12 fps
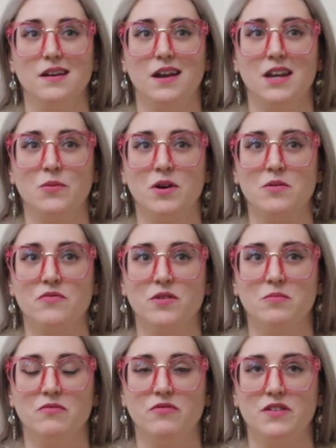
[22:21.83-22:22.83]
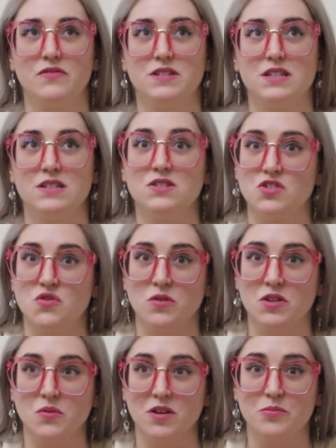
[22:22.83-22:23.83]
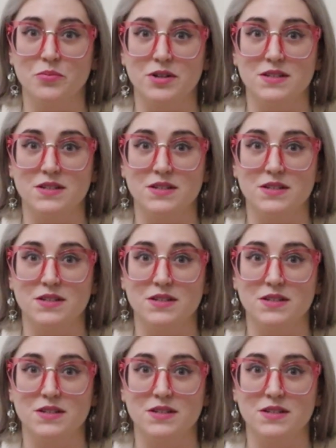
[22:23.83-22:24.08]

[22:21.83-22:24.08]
anywhere from 15 to 21%.